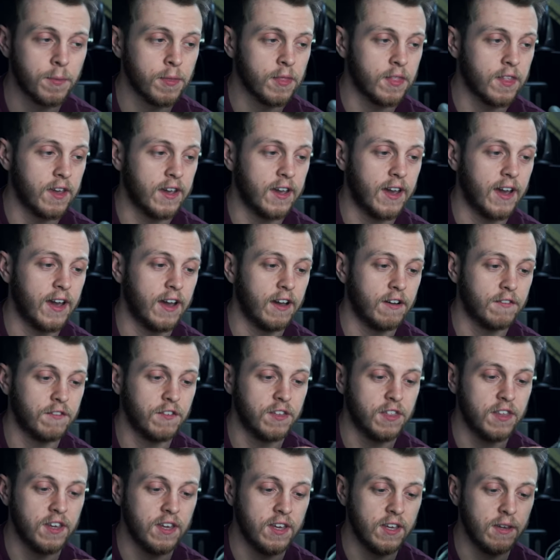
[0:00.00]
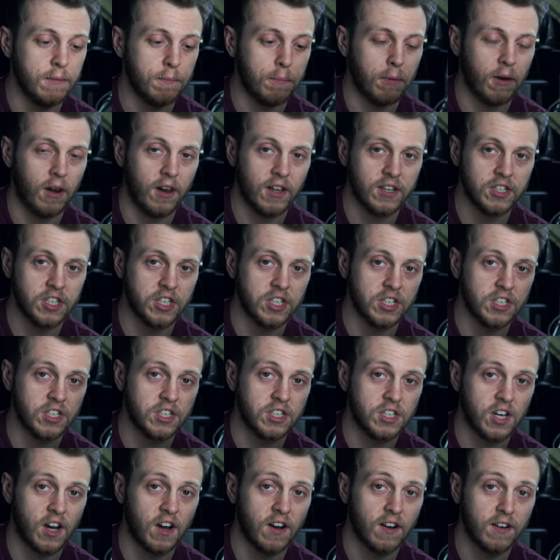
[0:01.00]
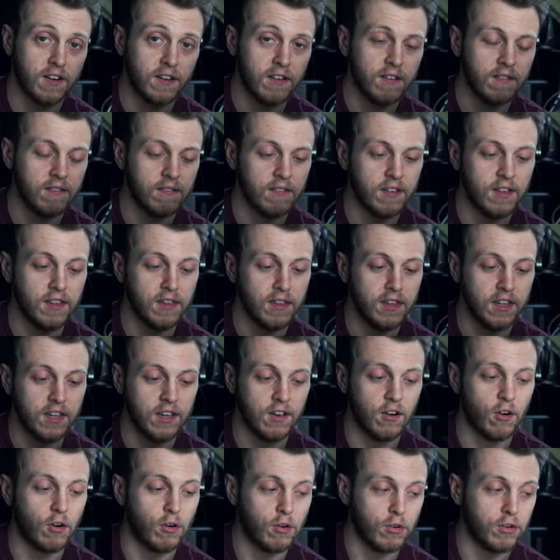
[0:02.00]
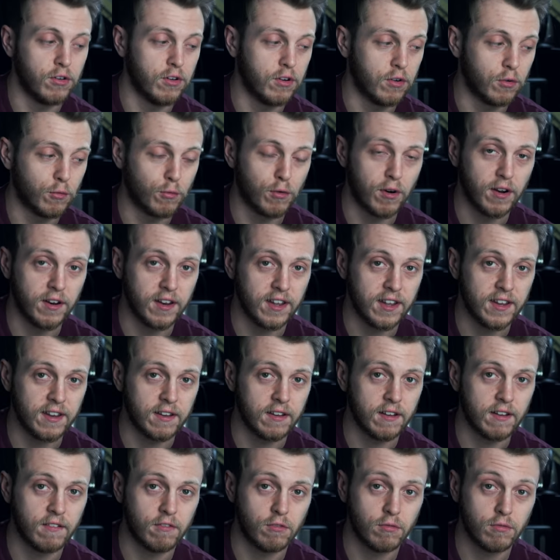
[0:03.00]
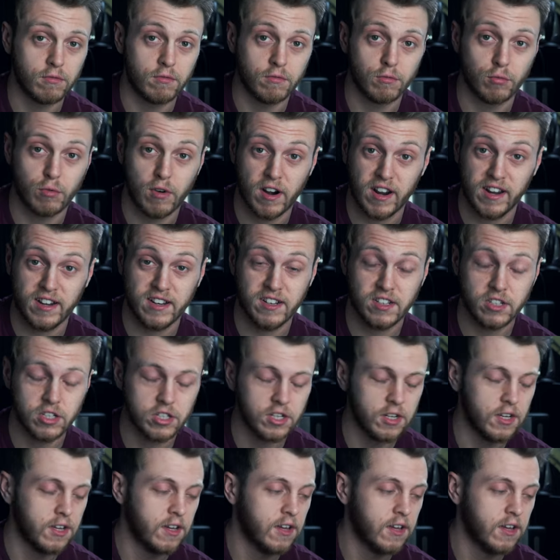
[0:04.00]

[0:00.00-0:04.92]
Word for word: They have the plushest tongue in the on-running range.